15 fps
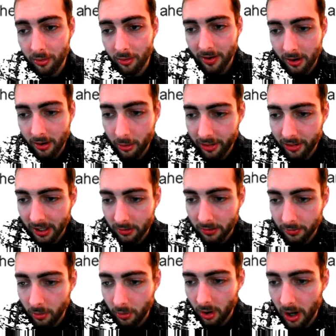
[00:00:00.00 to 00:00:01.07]
So that whole thing is
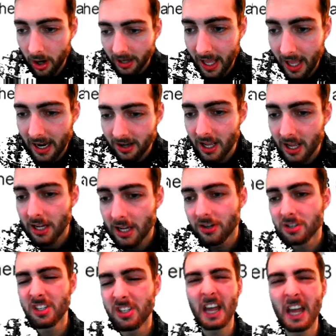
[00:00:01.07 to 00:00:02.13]
4. Again,
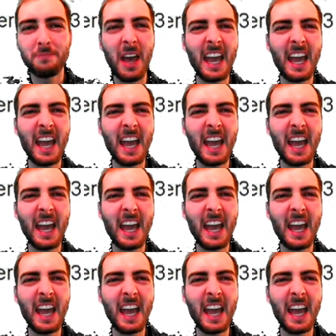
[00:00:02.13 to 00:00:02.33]
just type